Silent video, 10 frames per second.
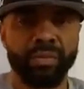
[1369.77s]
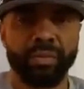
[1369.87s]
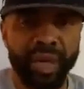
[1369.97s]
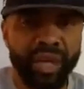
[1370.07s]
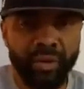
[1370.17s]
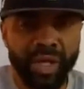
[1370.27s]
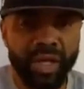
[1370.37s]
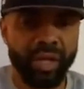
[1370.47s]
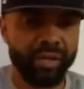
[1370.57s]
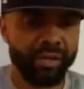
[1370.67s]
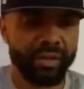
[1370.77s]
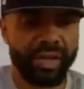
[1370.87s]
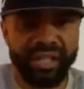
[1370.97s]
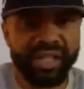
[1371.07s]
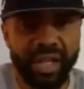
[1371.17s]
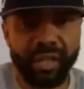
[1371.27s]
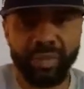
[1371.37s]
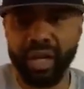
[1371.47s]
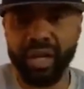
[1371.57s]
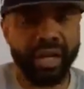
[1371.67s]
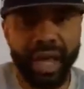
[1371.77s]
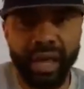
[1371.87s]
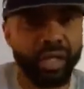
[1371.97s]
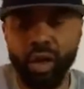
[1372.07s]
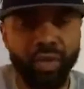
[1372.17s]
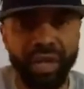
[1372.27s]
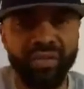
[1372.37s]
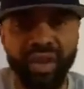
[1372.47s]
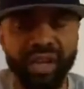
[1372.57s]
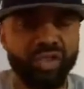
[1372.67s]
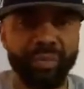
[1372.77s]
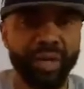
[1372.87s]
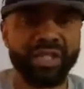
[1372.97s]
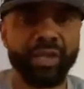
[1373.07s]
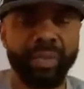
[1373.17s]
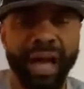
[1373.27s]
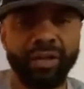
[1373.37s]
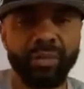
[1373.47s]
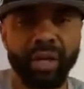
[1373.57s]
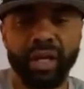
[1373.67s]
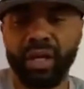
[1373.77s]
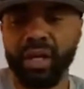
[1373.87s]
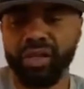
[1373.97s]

Period. That's it, man. Ain't no ifs, ands, or buts about it, man.